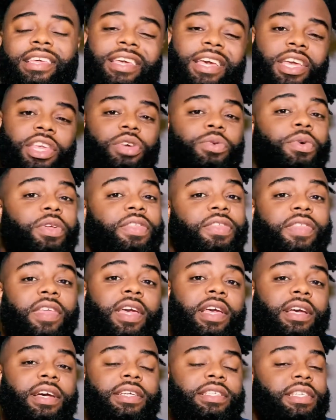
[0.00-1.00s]
Yeah, you would
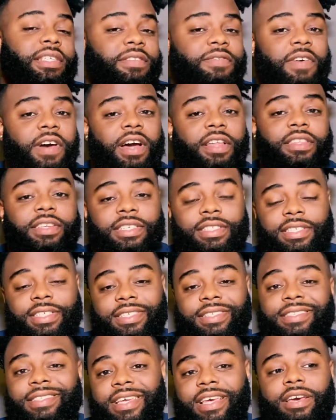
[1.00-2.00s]
think because his father is
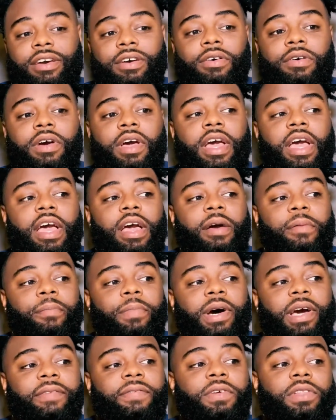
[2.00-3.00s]
Denzel,
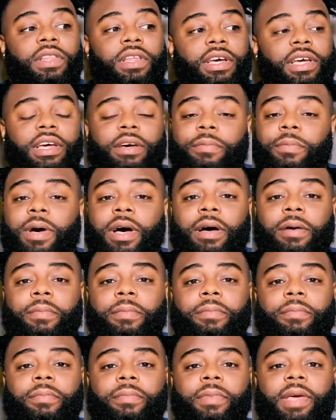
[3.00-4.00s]
but if you look him
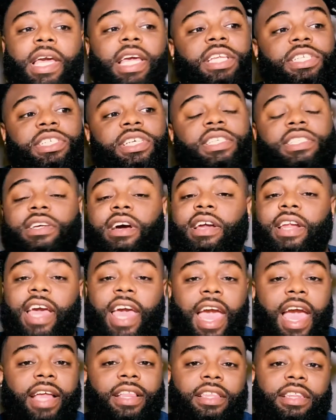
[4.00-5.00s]
up, he just started
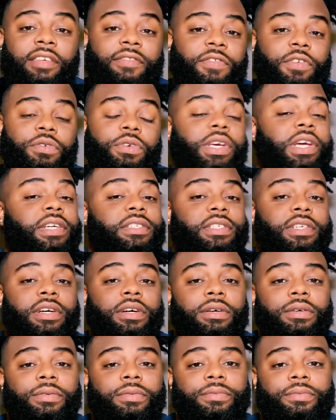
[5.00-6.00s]
acting a few years
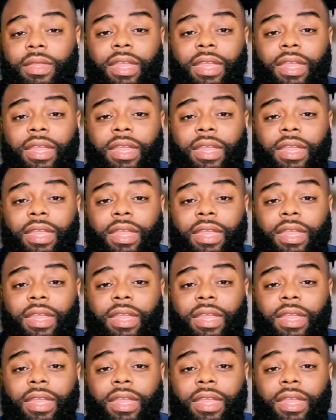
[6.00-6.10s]
ago.